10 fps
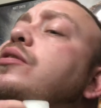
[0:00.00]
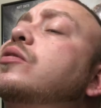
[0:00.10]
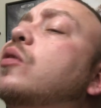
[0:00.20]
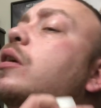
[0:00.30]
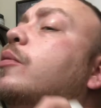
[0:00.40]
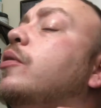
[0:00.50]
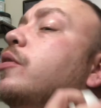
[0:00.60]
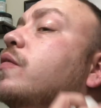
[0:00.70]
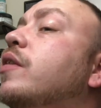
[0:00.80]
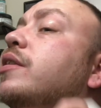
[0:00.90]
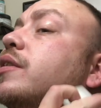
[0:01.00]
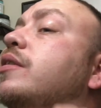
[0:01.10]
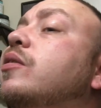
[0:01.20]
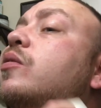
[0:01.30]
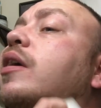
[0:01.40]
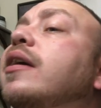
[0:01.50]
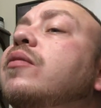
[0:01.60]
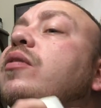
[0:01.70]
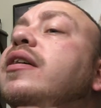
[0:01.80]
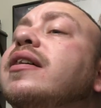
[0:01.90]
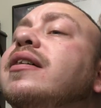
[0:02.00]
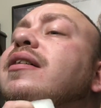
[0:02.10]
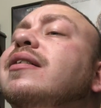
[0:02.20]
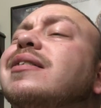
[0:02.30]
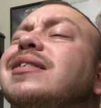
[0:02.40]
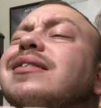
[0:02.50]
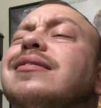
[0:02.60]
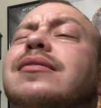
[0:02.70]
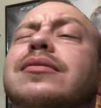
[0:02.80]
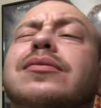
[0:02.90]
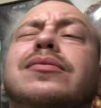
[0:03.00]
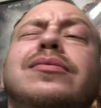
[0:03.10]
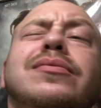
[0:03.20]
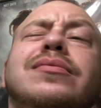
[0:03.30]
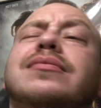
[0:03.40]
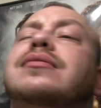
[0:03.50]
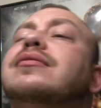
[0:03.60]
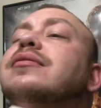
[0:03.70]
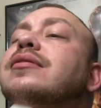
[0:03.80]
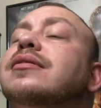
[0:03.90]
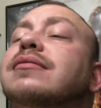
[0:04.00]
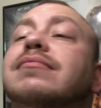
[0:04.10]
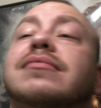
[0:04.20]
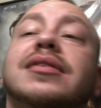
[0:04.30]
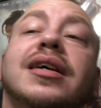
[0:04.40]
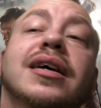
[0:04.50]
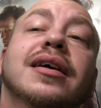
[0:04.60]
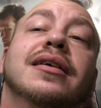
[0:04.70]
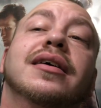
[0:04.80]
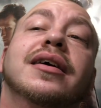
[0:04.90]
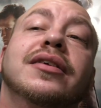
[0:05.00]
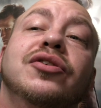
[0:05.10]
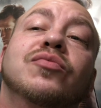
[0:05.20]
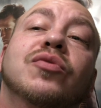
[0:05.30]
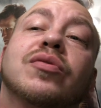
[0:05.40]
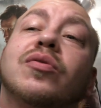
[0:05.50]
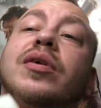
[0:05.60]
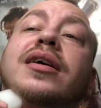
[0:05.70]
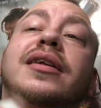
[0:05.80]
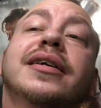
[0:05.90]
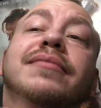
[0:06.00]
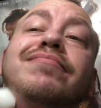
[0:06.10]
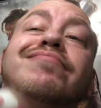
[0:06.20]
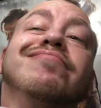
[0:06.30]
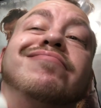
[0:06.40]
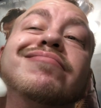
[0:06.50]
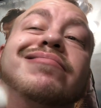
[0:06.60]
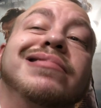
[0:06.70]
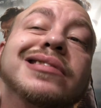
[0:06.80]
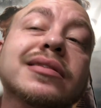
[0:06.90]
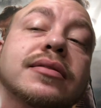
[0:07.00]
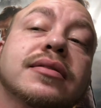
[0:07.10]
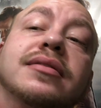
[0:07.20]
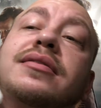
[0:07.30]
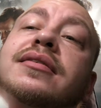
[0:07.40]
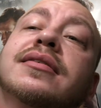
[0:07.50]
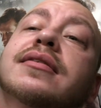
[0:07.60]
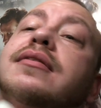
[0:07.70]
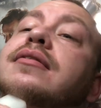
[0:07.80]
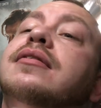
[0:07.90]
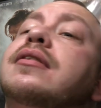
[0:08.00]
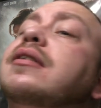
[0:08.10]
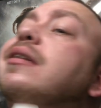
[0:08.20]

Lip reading: you just rub it on your face any old kind of way. Ooh, God. And you will quickly learn